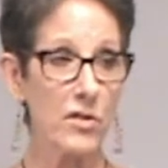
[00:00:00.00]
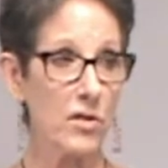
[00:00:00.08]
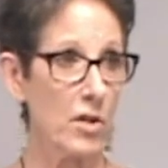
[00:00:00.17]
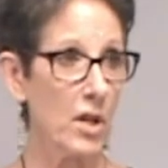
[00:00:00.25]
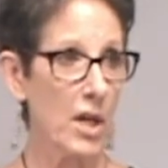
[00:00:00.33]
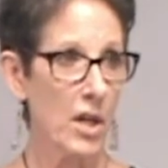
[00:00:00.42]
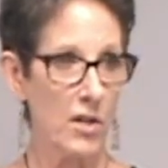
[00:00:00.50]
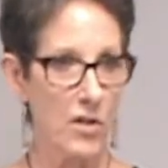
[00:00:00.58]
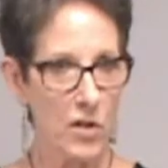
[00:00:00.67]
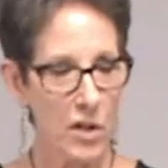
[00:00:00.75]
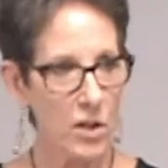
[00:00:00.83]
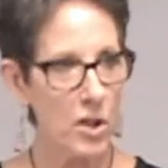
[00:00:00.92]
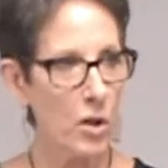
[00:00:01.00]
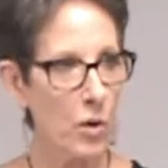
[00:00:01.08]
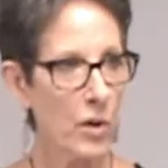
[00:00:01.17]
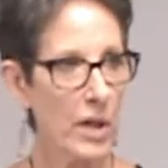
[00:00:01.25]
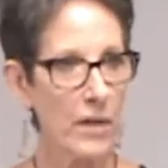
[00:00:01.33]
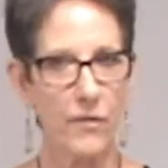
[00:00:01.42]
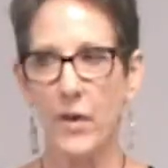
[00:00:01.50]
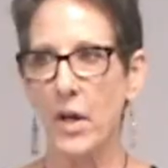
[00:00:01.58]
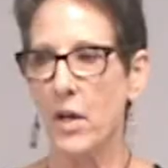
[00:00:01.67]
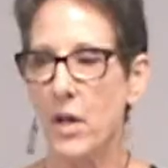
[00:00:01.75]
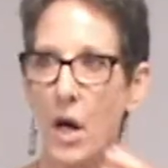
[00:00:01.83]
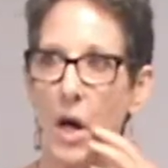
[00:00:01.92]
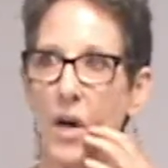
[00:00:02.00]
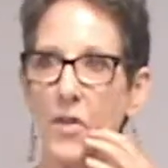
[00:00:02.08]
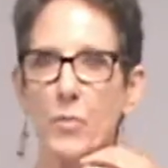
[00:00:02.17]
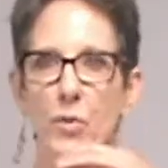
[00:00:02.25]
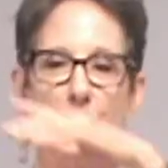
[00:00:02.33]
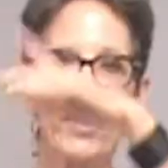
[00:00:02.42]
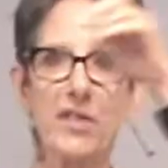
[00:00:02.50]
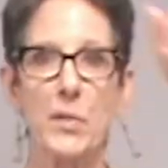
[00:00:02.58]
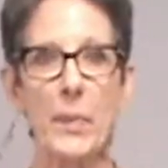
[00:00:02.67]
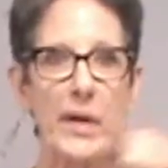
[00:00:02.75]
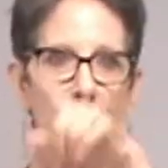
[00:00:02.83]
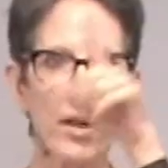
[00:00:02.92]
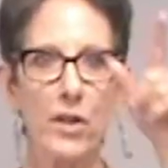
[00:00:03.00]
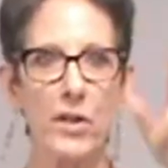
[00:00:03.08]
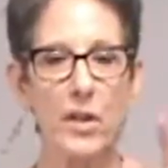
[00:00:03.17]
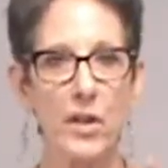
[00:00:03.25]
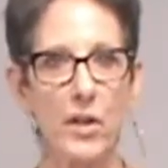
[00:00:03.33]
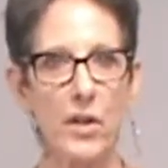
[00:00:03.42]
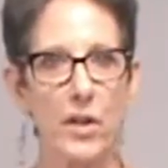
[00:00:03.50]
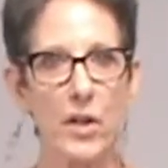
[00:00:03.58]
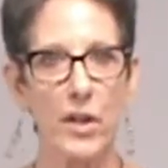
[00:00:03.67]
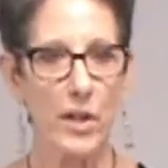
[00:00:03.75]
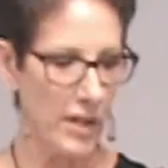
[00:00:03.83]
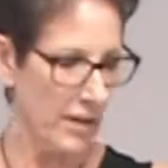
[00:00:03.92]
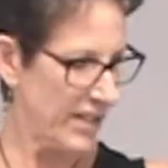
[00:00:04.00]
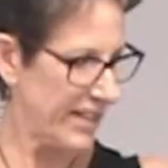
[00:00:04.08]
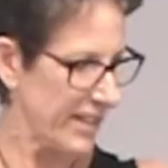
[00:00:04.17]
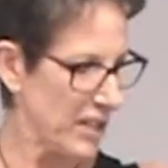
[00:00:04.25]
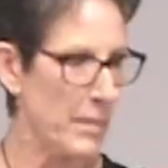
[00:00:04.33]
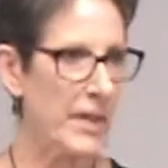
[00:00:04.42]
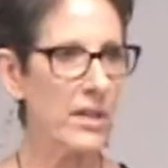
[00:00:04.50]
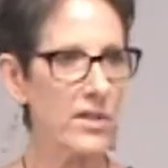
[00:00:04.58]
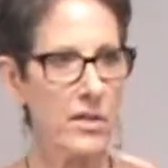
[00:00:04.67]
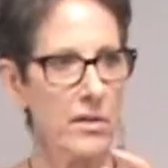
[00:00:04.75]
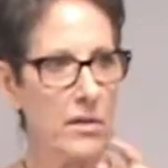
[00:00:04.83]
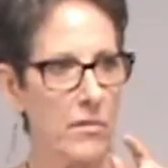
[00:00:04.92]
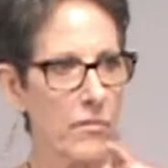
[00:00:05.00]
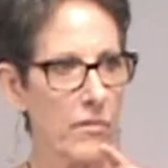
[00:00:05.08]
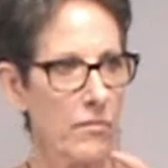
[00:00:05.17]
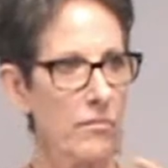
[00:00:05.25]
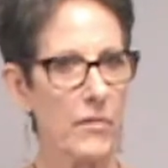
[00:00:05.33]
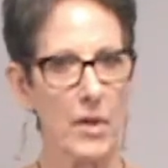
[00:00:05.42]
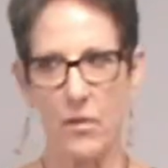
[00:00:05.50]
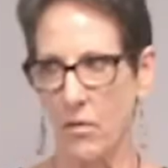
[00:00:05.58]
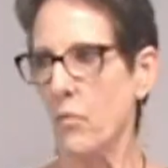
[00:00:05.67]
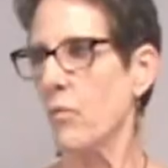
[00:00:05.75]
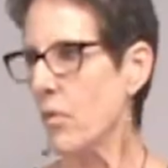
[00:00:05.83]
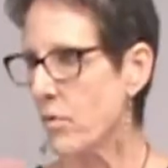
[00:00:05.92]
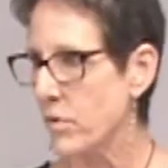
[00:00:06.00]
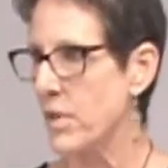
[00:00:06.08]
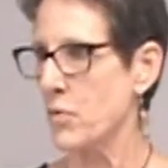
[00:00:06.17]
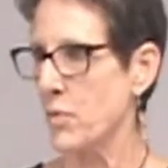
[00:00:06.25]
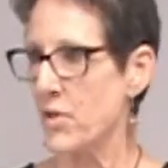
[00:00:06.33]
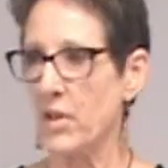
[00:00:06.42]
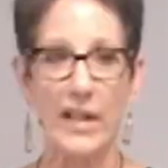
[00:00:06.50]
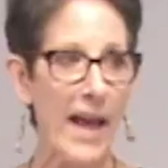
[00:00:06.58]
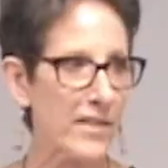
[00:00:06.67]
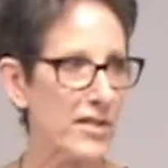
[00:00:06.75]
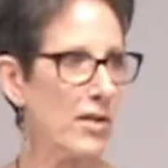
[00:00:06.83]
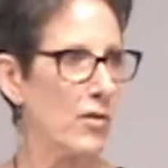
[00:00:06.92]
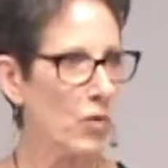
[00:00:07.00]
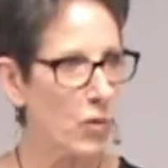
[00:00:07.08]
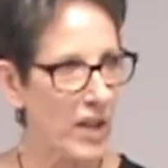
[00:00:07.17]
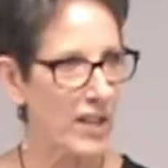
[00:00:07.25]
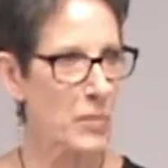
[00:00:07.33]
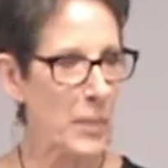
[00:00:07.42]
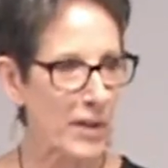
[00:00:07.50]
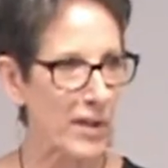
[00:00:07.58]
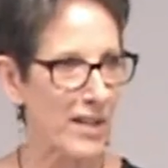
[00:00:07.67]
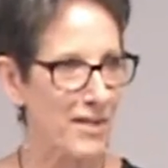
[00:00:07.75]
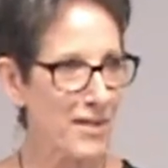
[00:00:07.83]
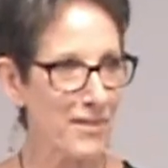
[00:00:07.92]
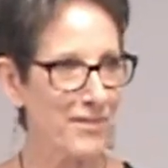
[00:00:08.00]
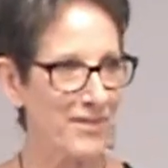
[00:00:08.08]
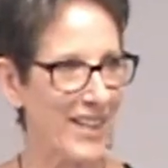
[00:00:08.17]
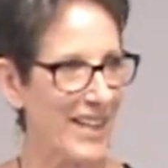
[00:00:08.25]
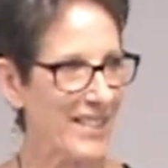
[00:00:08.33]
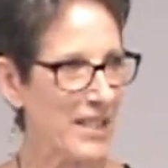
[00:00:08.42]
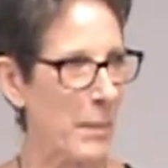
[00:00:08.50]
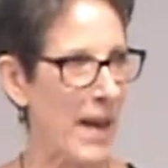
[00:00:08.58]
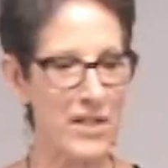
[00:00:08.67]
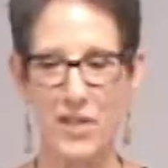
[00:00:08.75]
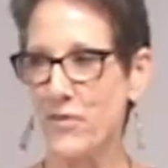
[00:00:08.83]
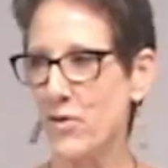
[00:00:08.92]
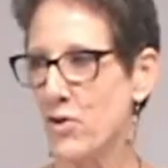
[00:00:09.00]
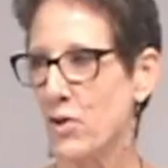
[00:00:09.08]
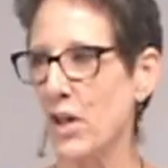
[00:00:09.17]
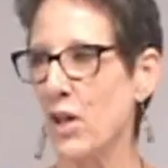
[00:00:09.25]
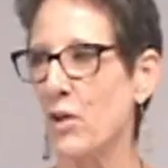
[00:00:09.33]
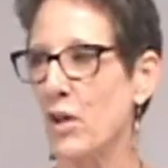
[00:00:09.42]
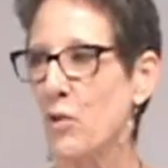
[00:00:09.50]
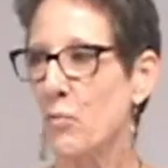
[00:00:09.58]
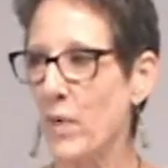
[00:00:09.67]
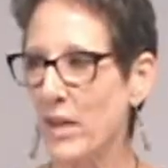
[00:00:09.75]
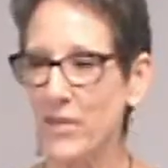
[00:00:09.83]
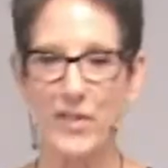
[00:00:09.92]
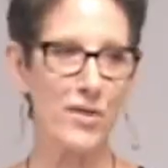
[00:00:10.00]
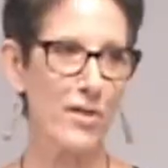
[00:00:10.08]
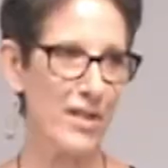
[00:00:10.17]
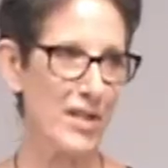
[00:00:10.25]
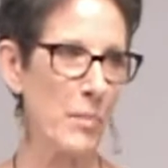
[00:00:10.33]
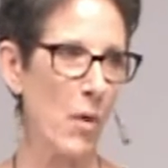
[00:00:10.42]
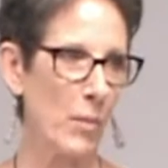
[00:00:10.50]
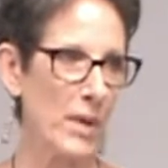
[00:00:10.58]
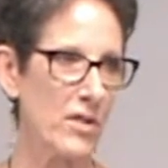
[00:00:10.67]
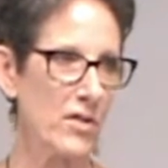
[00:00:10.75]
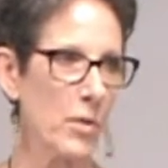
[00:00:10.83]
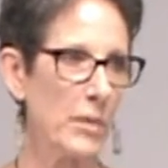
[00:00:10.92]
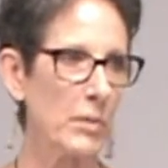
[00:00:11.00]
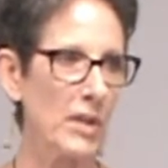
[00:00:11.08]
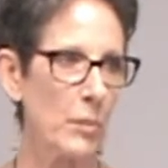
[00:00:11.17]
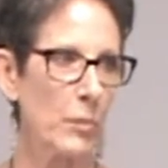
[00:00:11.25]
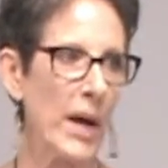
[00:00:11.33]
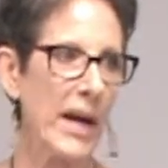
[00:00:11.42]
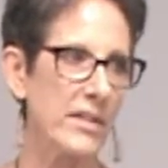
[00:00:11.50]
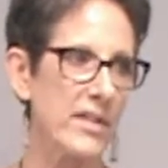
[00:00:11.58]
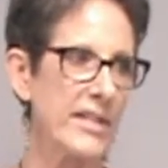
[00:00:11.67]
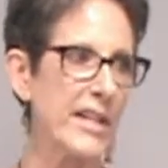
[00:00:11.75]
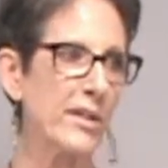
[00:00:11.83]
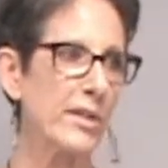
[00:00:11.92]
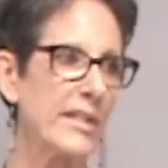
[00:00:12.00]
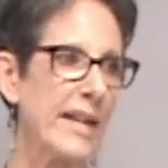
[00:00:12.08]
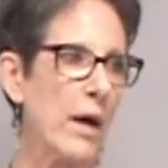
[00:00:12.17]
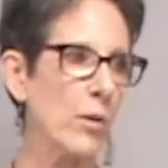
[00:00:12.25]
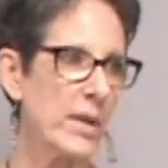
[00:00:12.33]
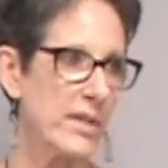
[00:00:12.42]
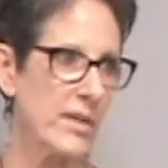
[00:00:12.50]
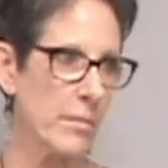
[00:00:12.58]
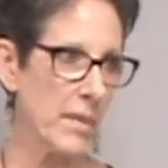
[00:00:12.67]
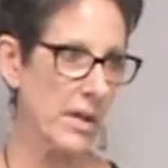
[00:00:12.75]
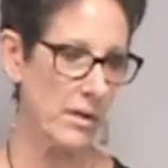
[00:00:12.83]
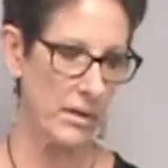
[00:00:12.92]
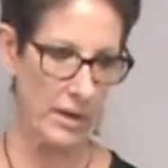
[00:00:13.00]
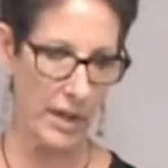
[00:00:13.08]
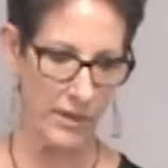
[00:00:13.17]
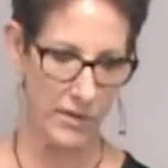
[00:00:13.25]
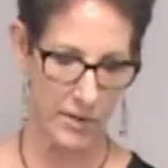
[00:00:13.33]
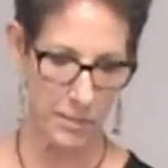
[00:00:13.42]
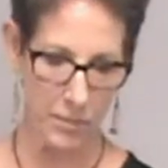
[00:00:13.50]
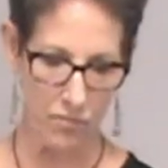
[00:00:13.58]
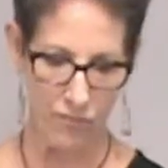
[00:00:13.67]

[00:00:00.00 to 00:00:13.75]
this, you know, if the world disappeared, in 6 minutes, this was our last experience, right? The past and future are irrelevant to this moment. So we want to practice here and now is in our lives.